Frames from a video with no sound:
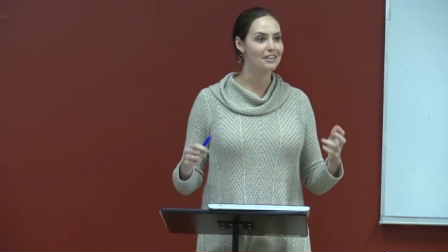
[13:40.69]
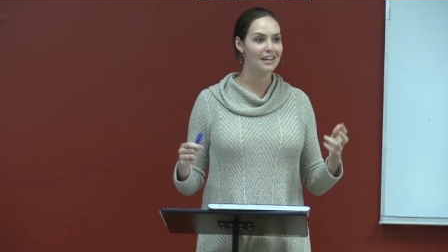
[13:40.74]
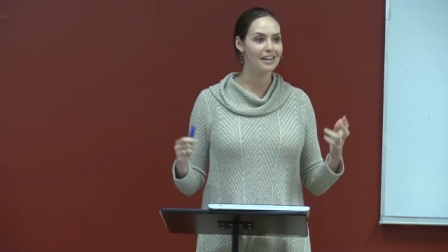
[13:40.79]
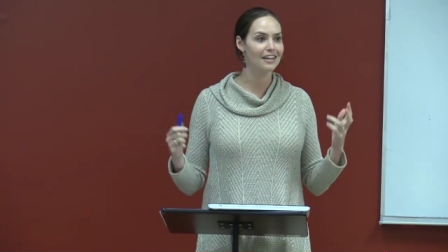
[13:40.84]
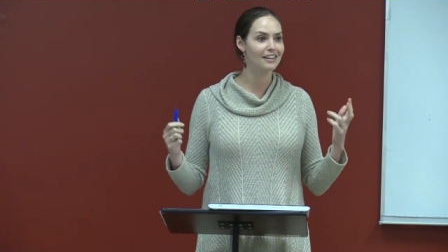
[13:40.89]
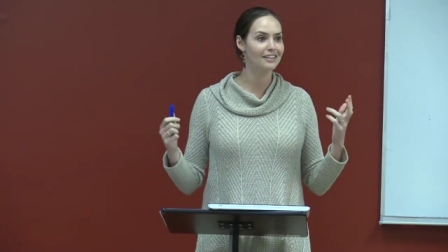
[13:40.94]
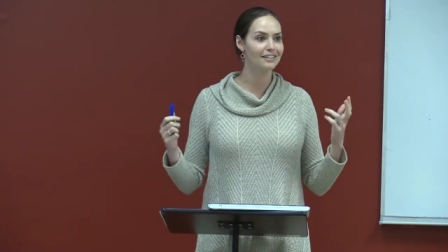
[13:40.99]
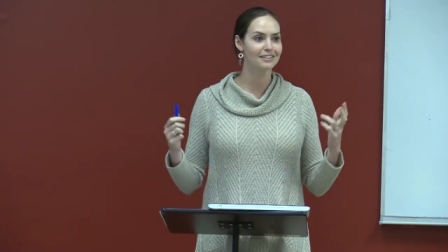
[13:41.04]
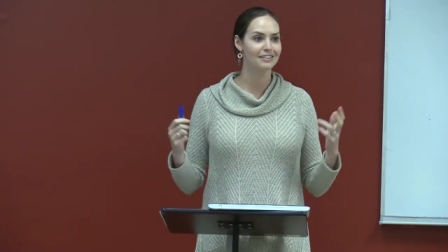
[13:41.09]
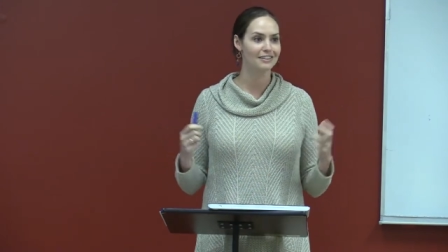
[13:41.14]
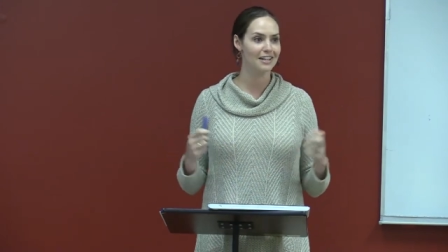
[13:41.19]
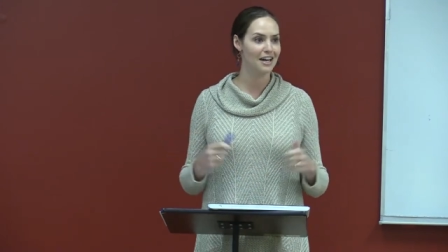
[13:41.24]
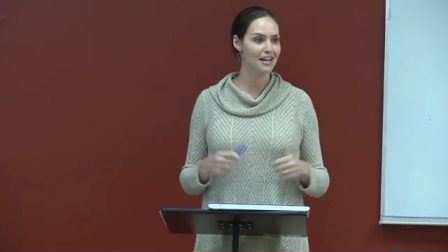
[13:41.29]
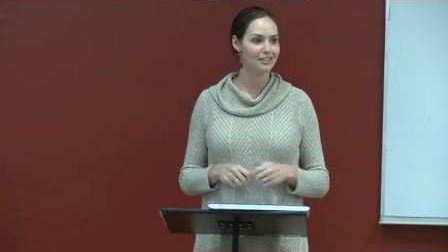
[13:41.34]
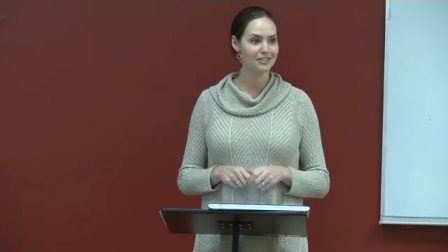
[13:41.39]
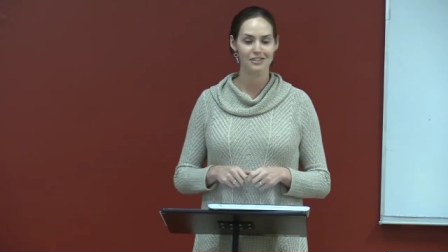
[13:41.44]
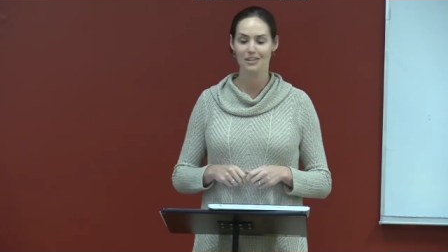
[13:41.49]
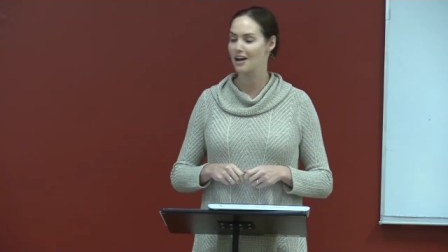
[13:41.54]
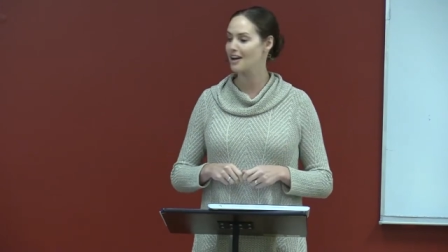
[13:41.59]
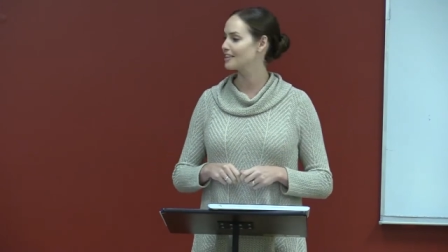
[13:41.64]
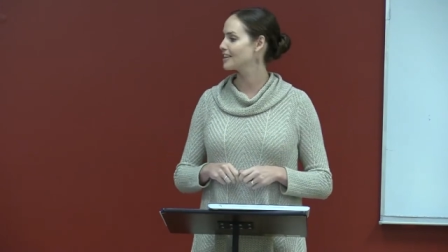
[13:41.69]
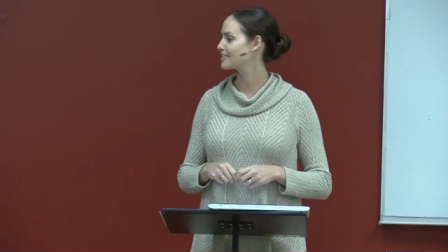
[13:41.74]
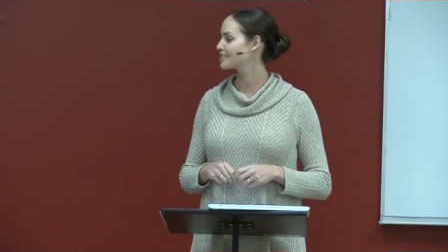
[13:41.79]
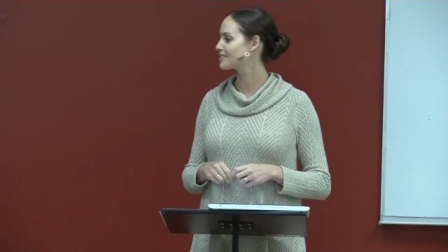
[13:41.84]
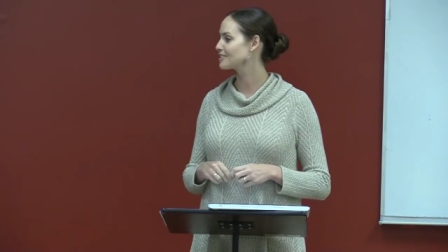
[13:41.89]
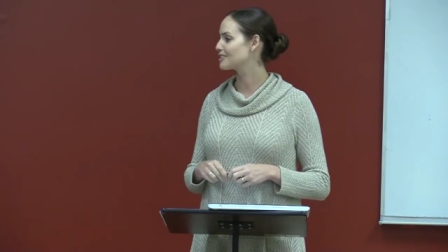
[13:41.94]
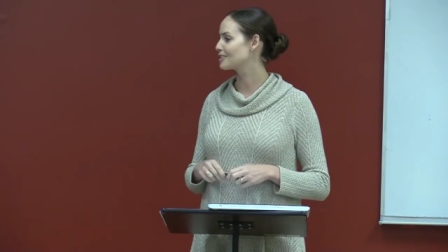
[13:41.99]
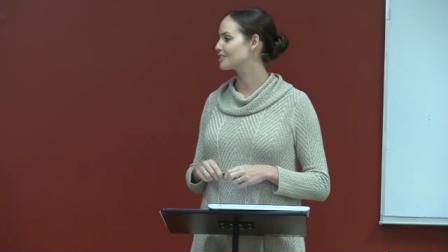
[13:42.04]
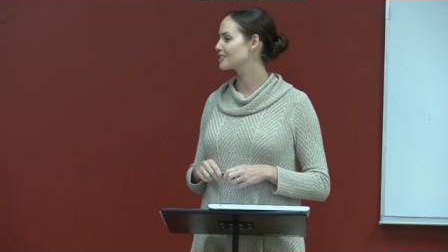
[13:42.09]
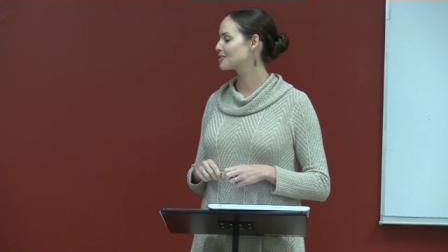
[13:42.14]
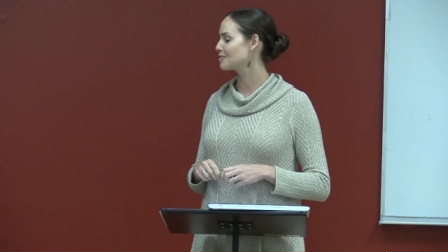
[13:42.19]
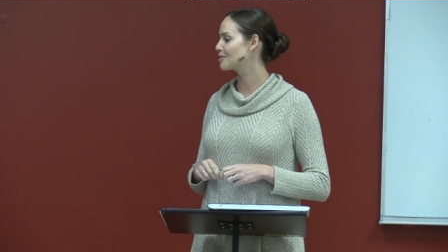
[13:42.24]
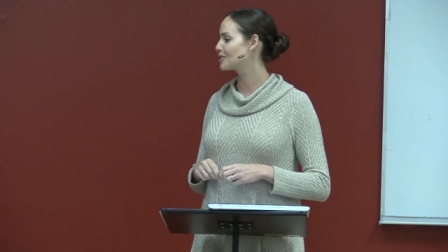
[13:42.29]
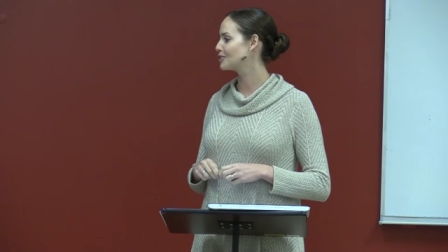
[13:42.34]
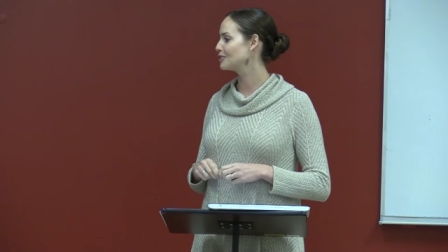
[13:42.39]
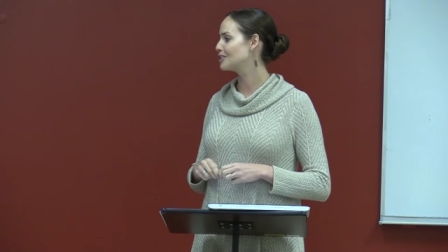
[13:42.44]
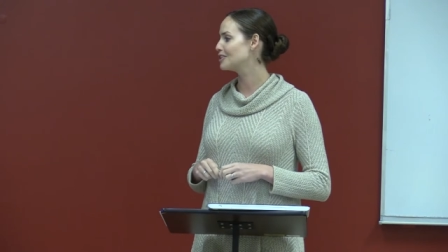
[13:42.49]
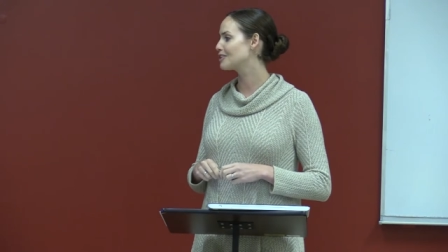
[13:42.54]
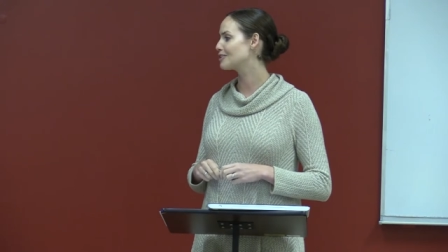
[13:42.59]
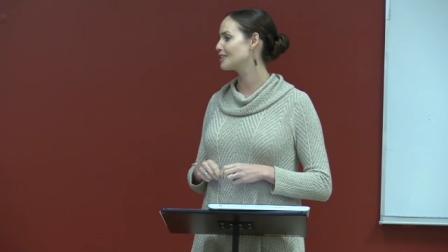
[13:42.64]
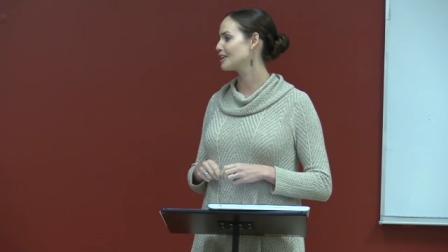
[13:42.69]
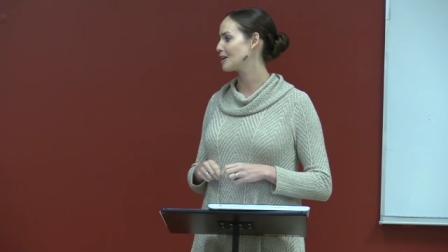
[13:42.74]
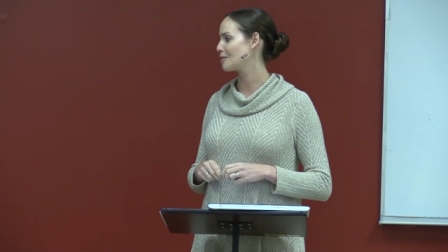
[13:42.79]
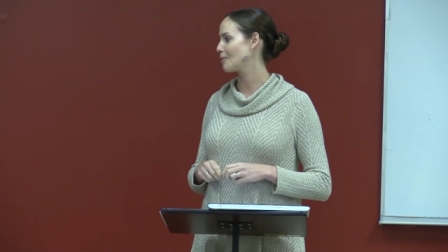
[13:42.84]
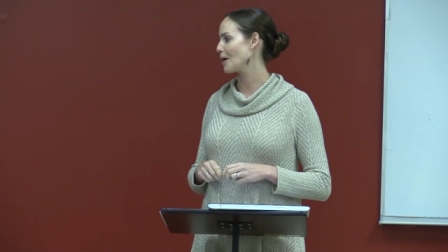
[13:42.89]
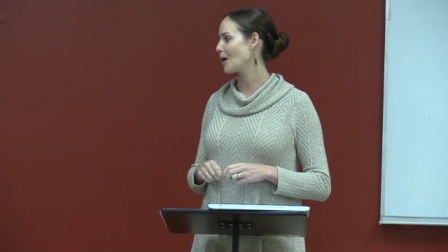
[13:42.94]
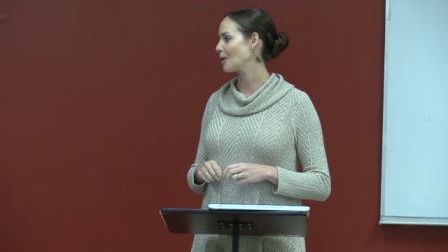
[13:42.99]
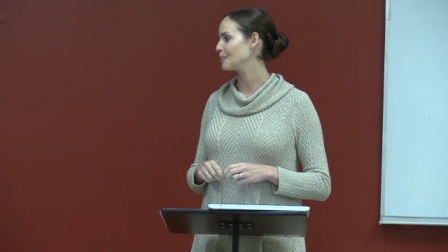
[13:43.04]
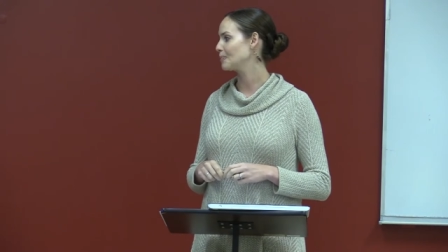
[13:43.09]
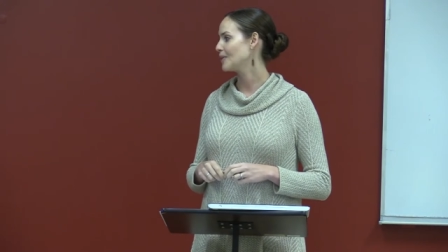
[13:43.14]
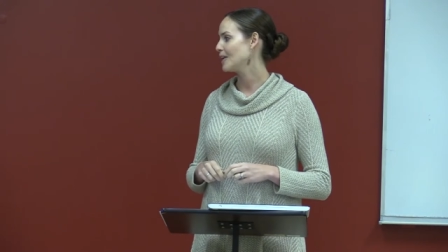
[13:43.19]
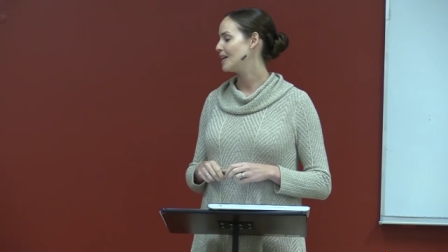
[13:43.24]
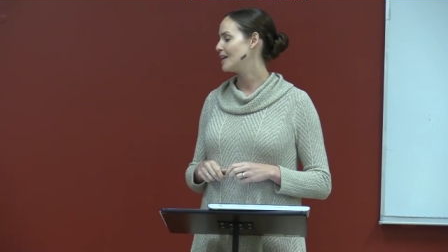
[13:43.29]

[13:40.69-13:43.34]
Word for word: then that's not necessarily something you need to think about.